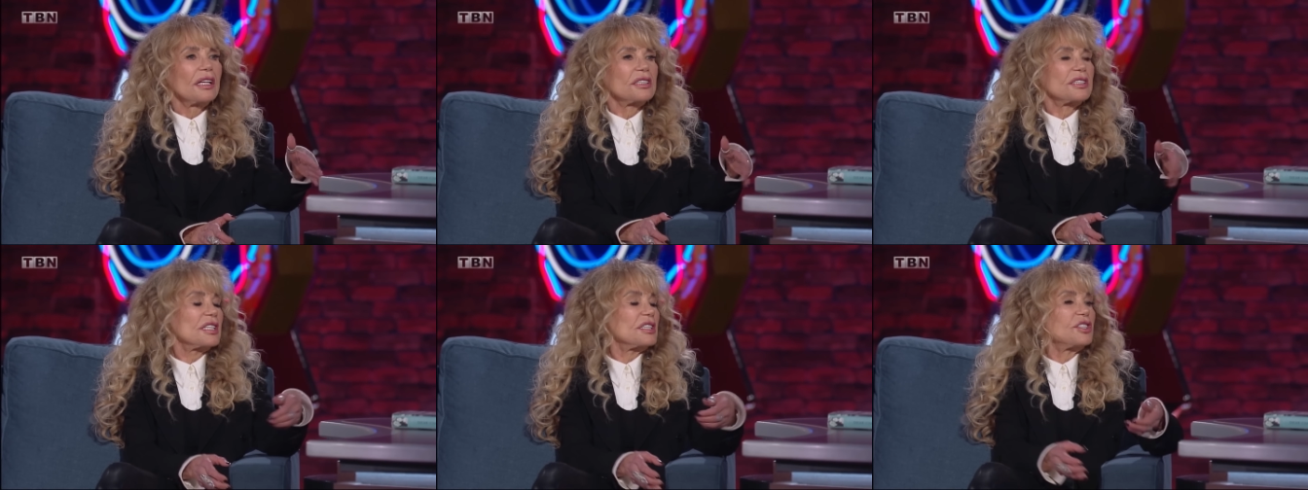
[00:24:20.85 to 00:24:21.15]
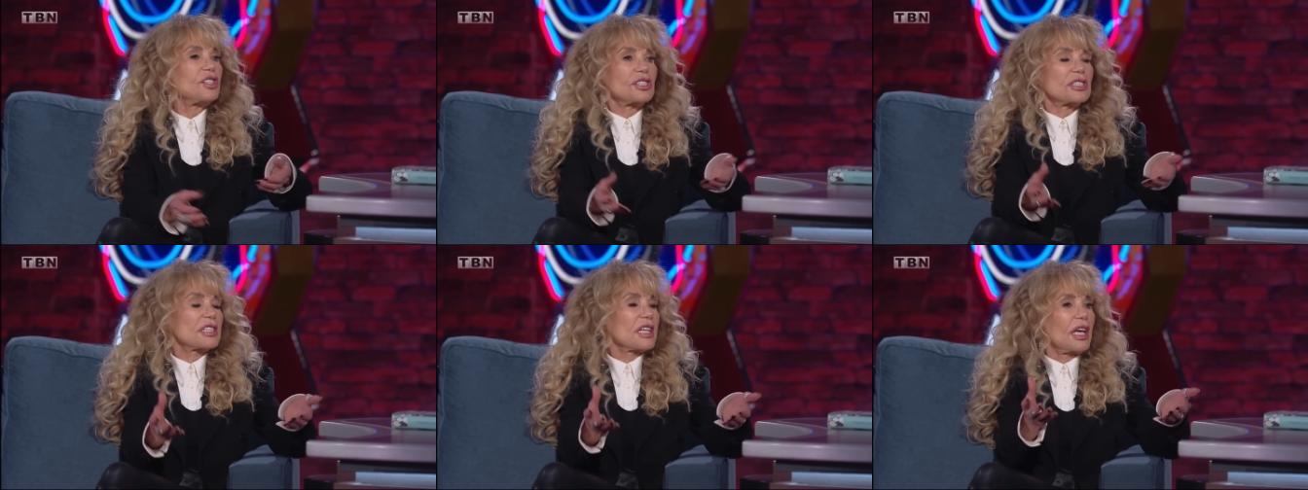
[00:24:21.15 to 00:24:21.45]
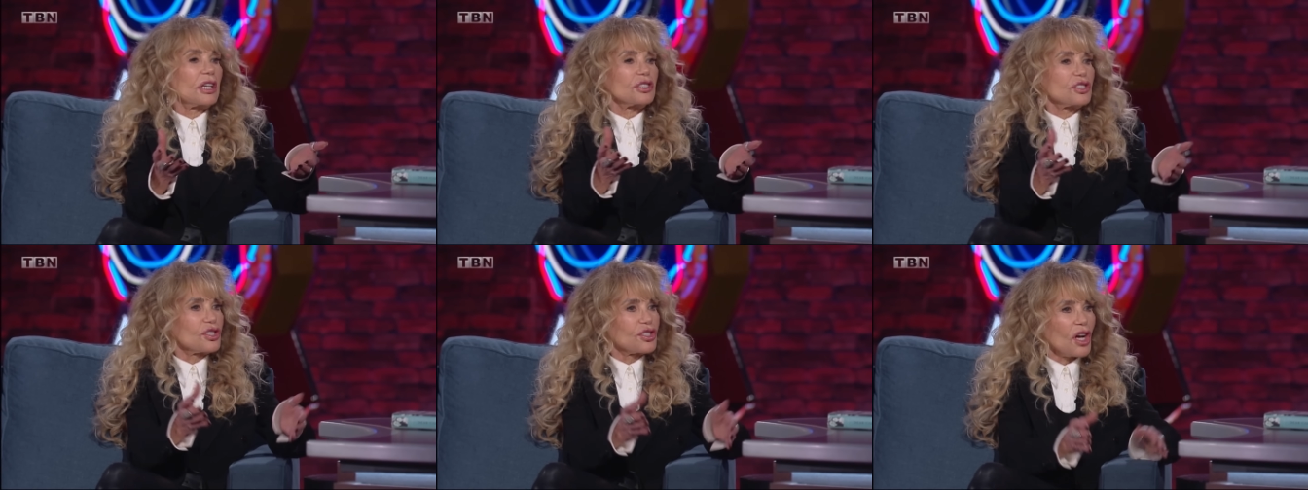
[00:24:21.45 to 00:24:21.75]
to just
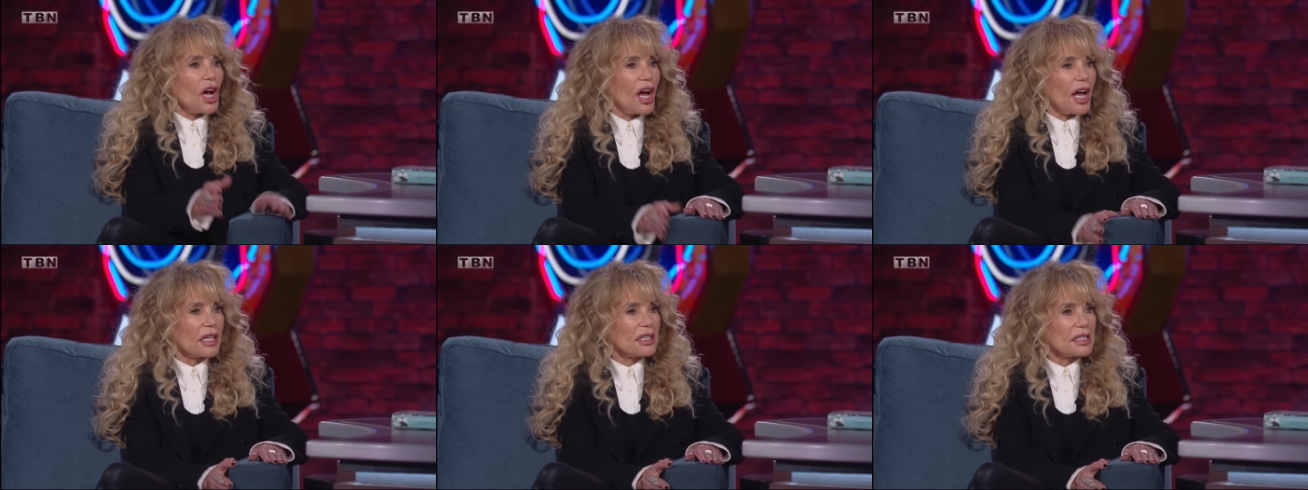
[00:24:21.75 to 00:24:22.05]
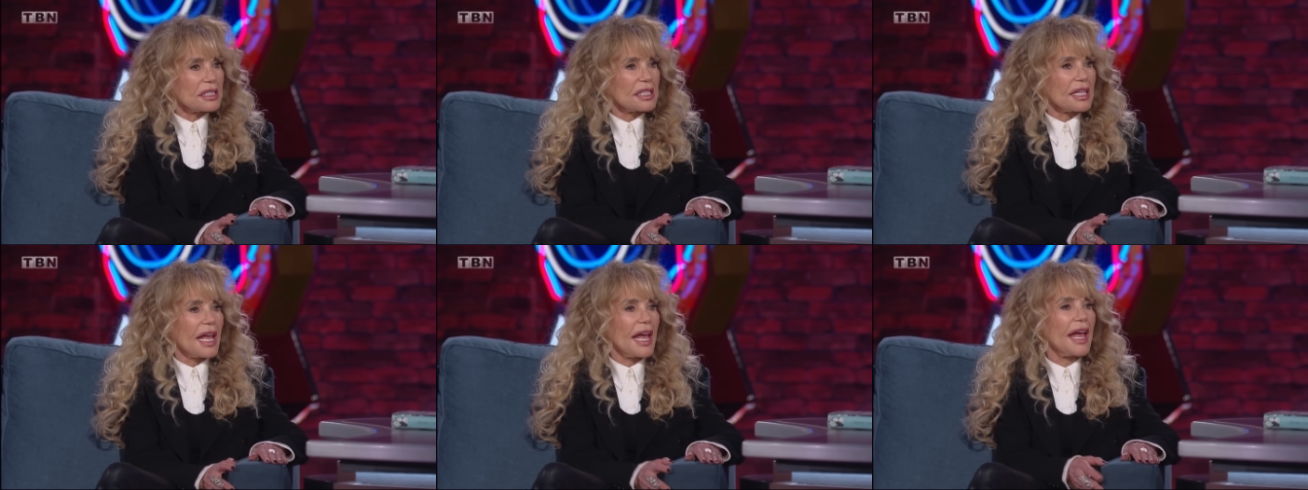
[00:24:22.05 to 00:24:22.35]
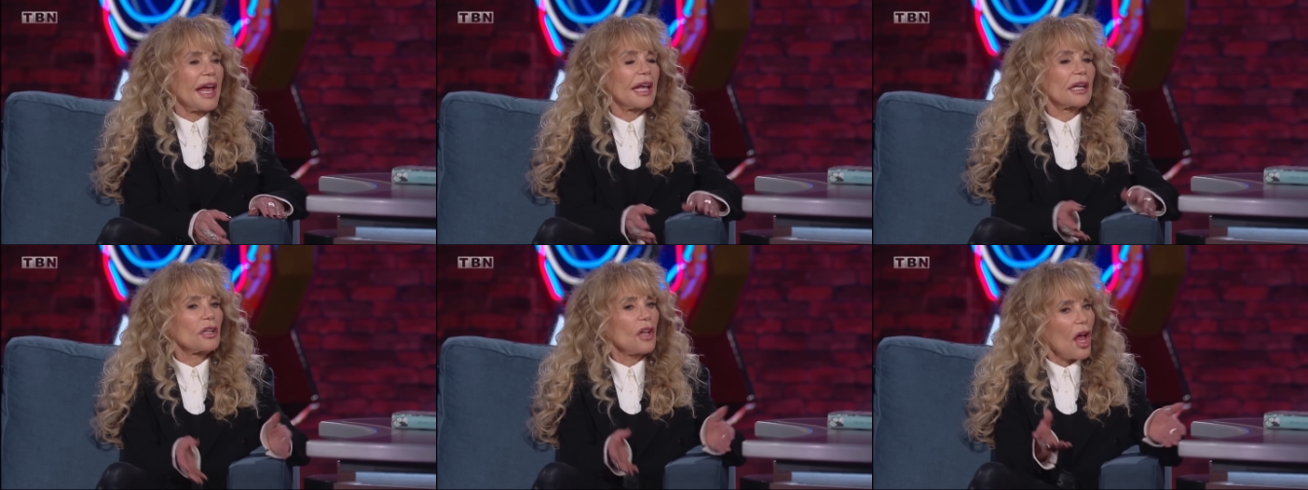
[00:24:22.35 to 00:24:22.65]
get shots
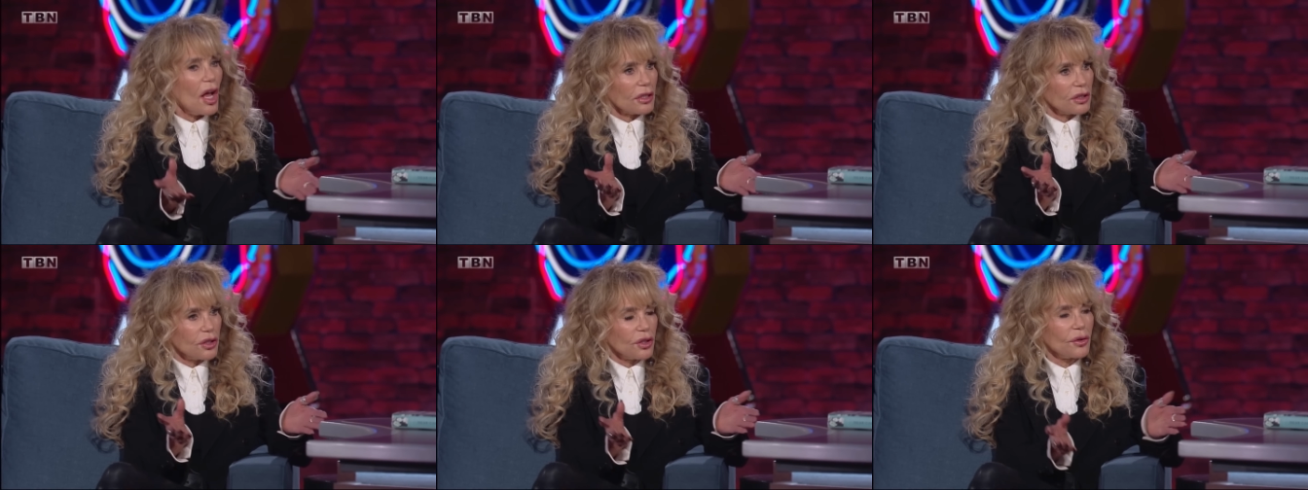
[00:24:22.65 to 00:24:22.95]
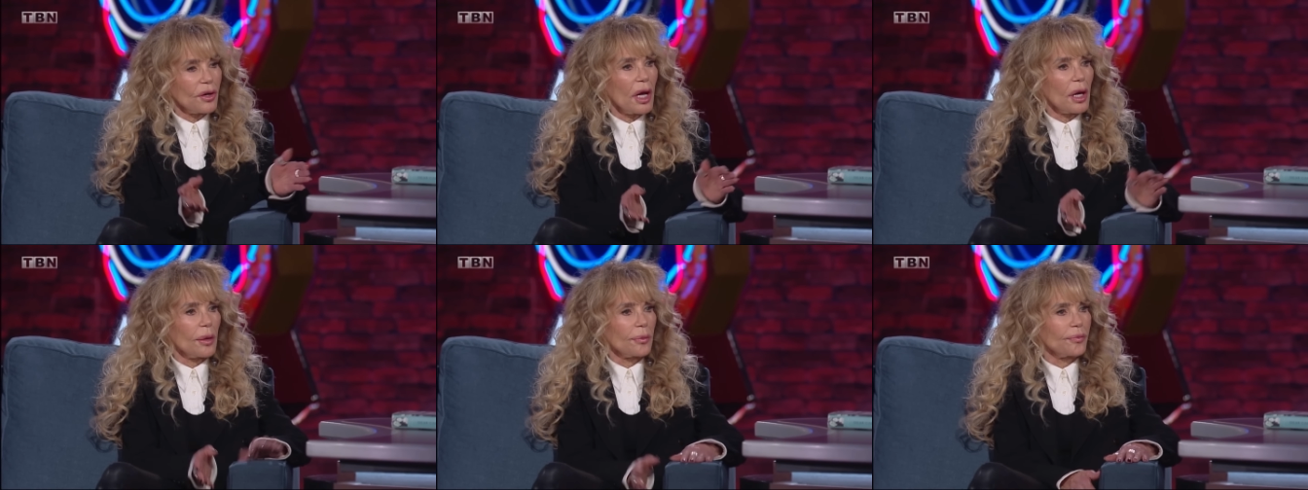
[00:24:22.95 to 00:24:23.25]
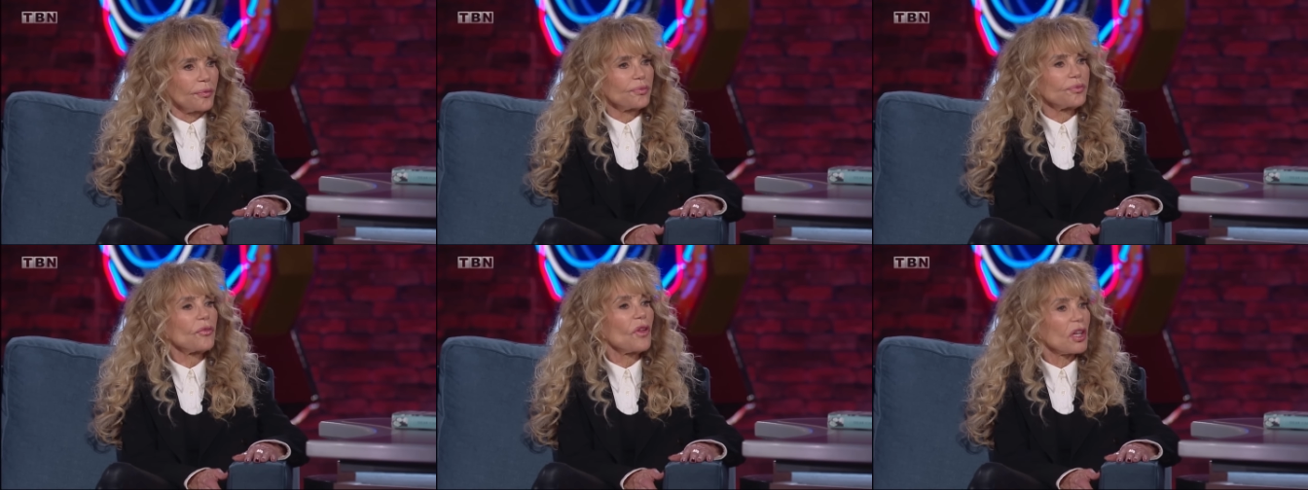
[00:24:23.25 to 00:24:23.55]
and locked her
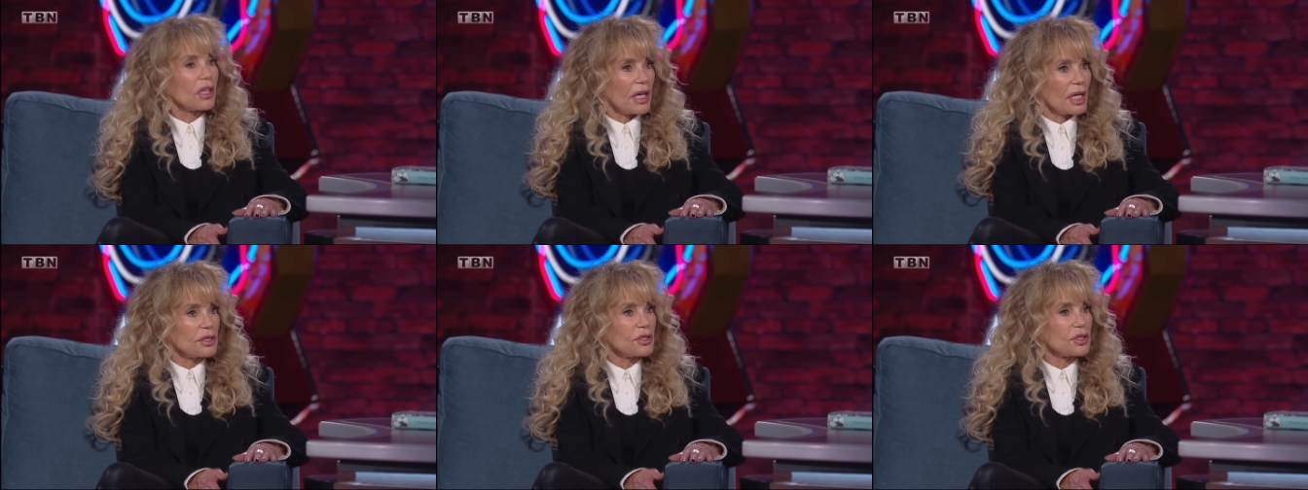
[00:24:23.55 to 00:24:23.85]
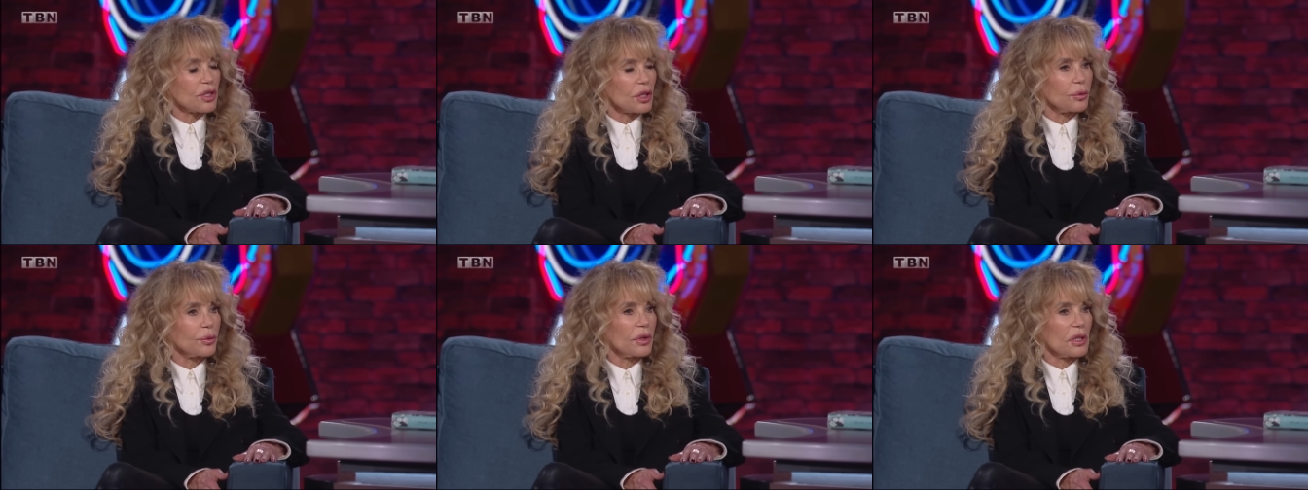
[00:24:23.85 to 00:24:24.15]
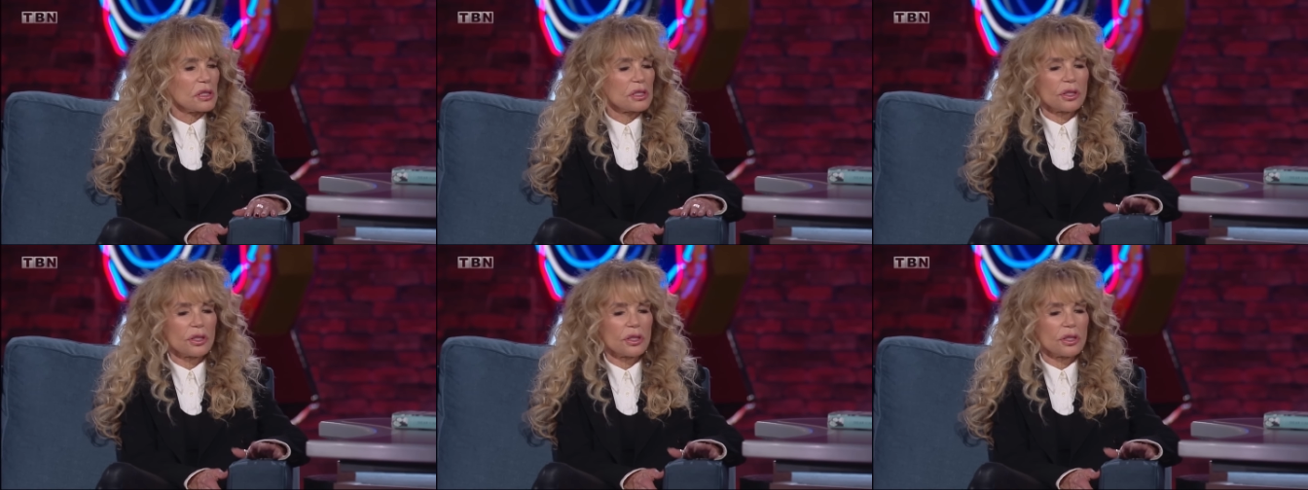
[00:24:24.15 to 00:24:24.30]
up against her will.